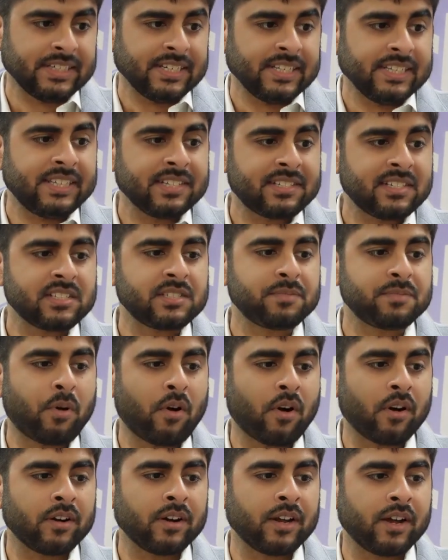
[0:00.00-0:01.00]
This is
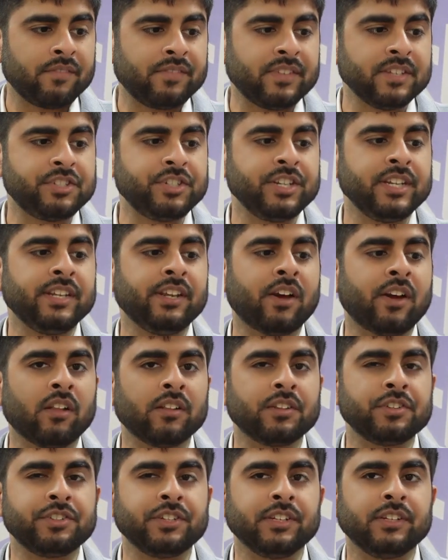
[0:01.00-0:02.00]
part of the
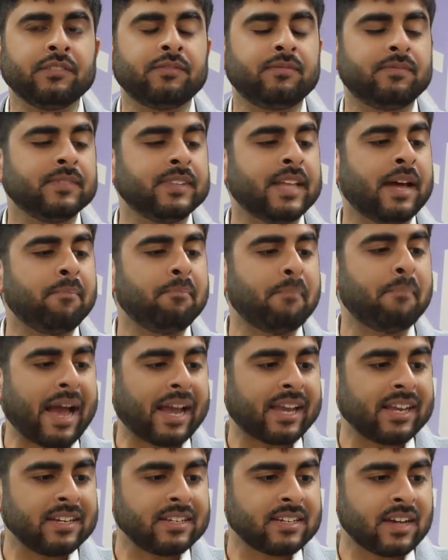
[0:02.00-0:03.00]
genealogy that
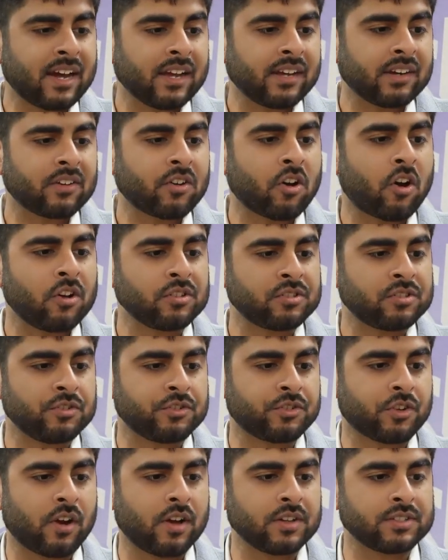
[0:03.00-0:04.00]
MacIntyre also
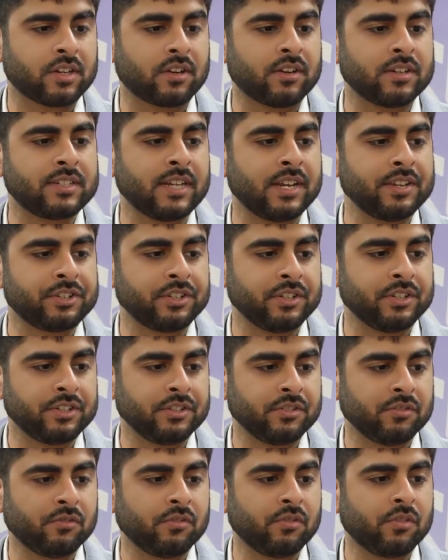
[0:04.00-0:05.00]
draws our attention
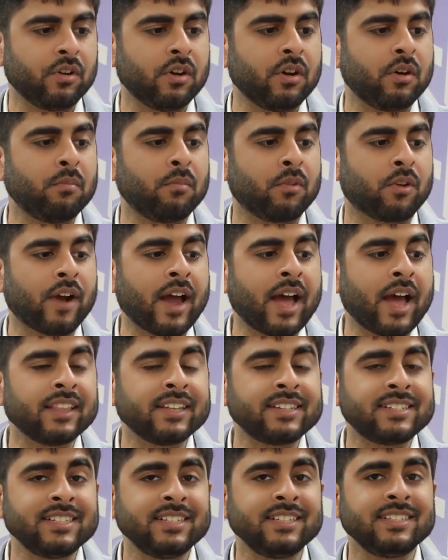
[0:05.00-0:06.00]
to.
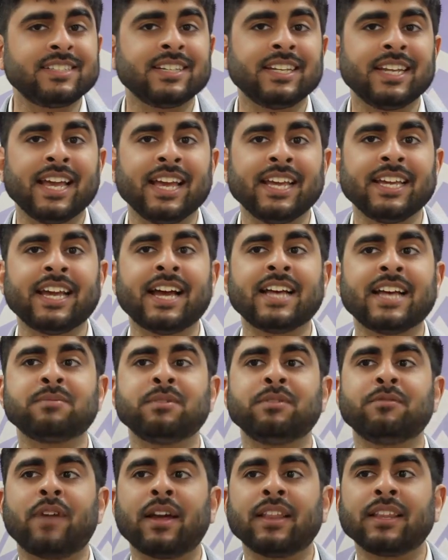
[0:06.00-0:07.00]
Morality today has
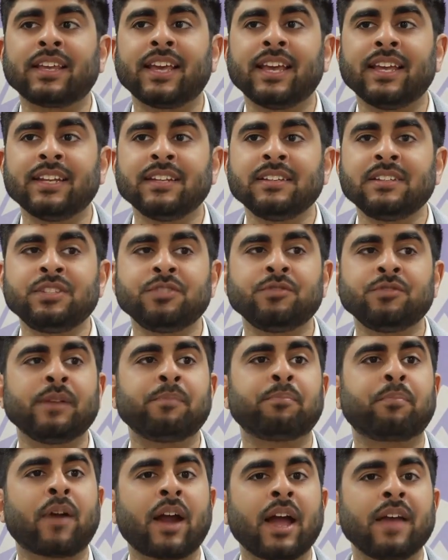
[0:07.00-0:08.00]
been relegated to a
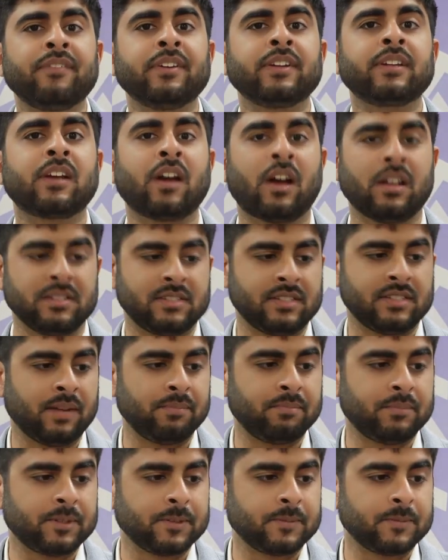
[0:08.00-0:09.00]
private
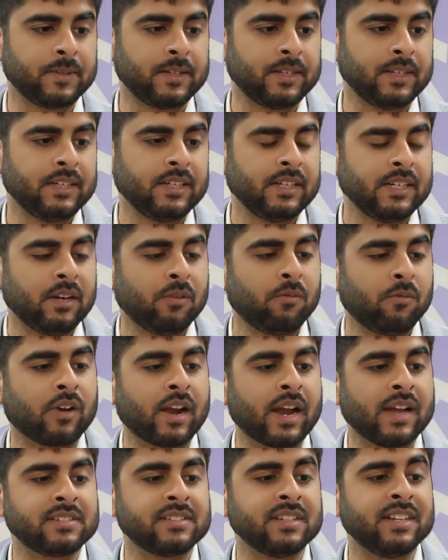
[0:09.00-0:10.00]
concept,
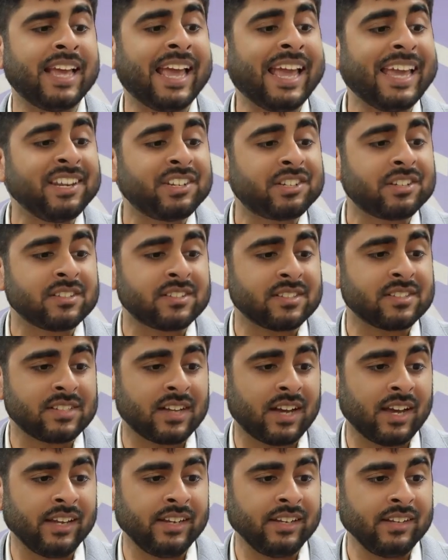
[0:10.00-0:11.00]
whereas in ancient
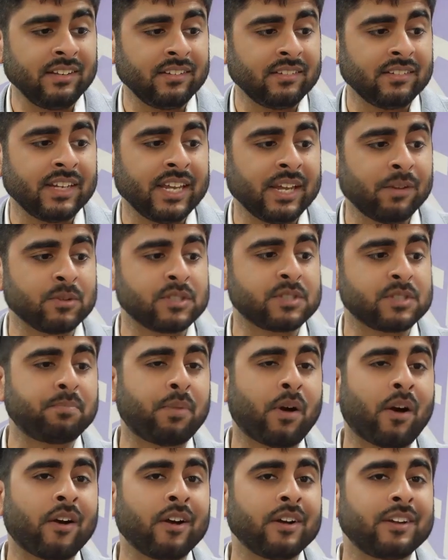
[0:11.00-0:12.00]
society, it was
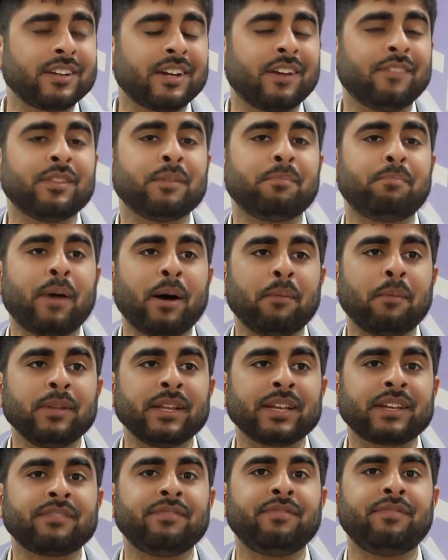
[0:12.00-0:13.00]
part of the
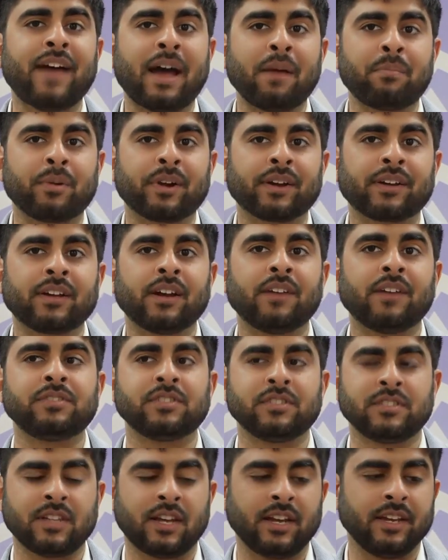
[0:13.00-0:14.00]
public fabric of
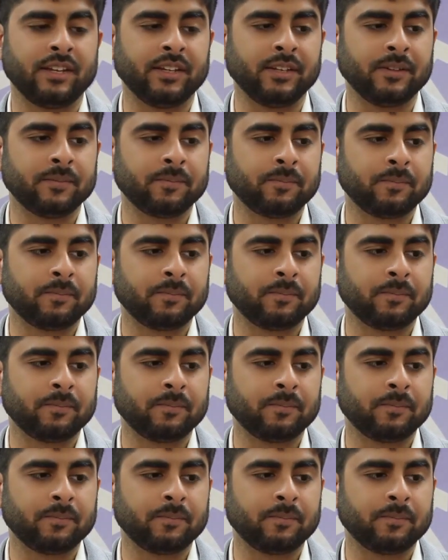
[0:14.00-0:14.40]
society.